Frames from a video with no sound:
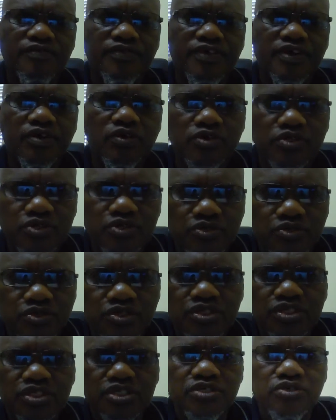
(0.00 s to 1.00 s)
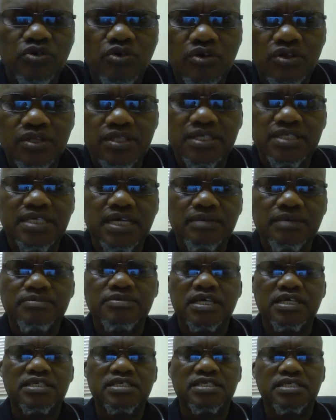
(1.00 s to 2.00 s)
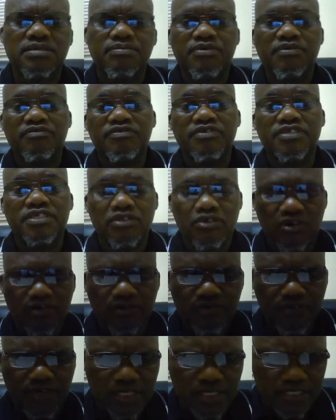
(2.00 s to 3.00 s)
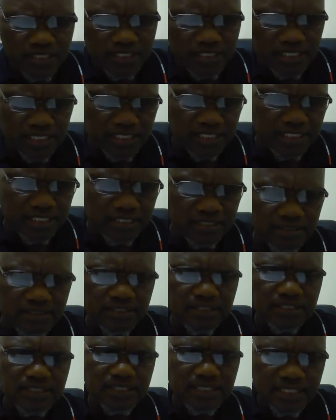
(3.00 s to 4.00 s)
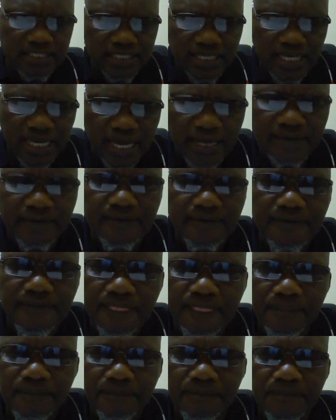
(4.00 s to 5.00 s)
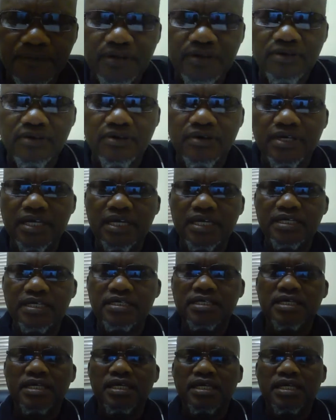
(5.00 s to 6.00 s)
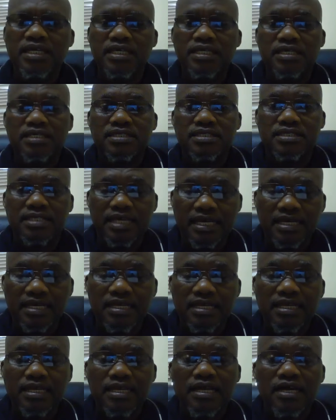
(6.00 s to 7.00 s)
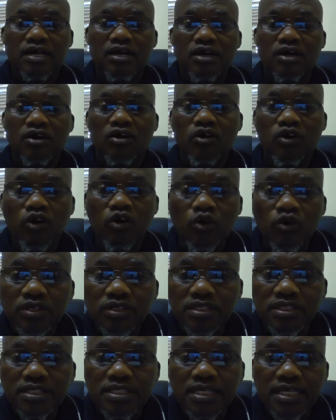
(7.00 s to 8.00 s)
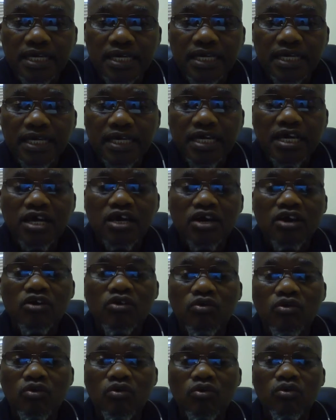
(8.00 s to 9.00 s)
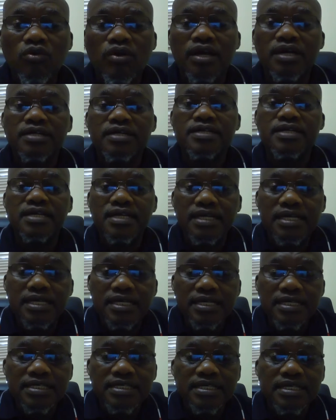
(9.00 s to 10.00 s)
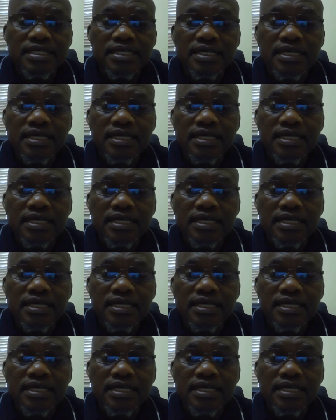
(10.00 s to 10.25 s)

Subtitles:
of the Constitution all the time. That is the provision of section 39. Okay, let us then hold it there, go and read